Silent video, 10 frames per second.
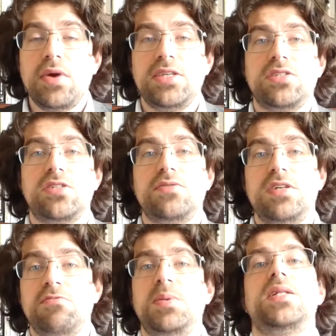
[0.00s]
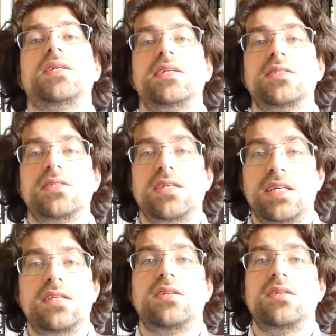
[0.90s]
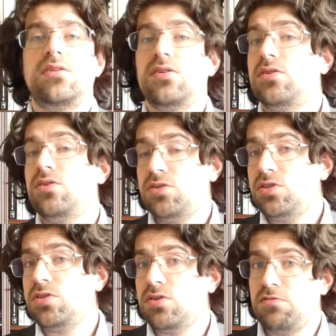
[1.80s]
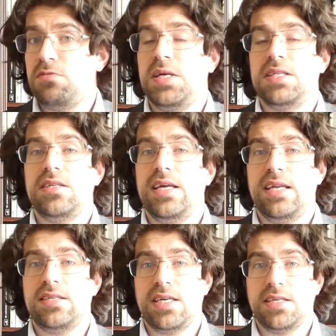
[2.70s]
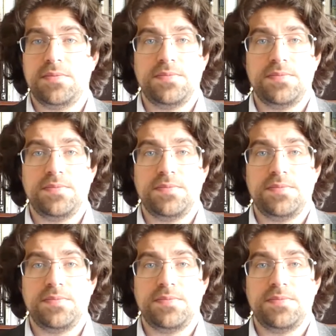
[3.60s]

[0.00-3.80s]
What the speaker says: registry of buildings in the Dutch government dataset.